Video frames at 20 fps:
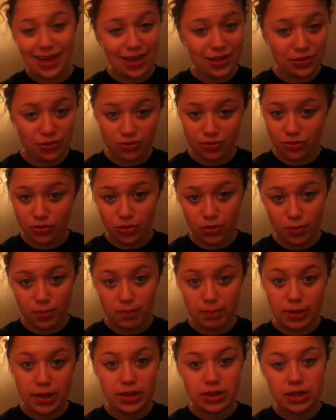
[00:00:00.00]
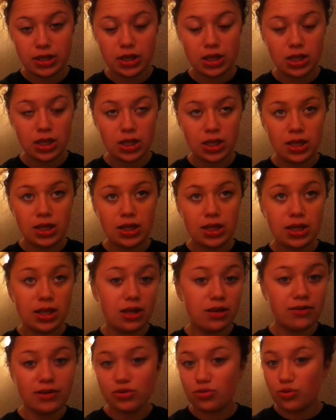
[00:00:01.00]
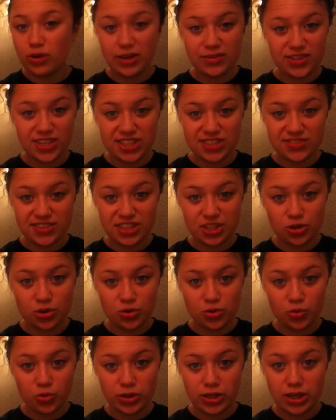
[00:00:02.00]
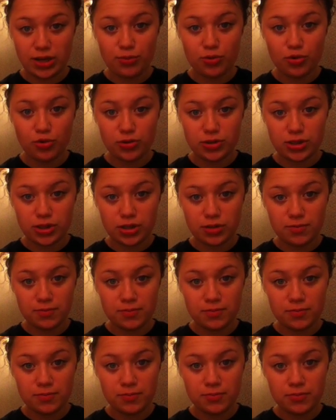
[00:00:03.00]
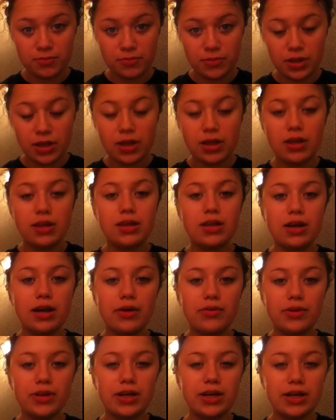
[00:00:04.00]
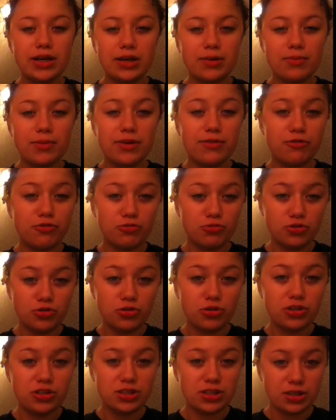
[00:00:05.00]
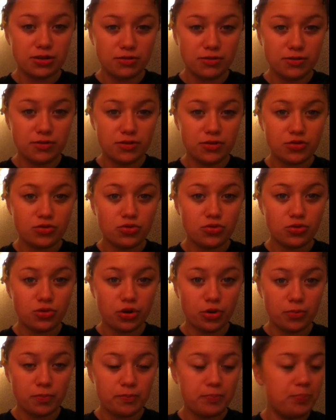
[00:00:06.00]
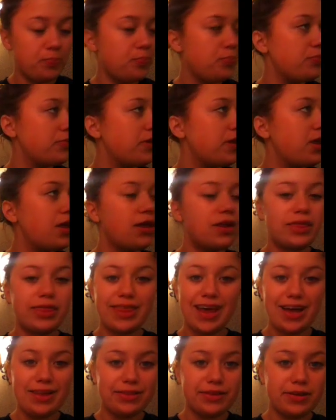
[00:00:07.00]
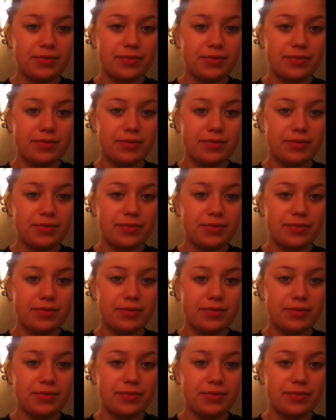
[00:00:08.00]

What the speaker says: I don't know, but if I do have this video when I'm old, then I would like my future self to know that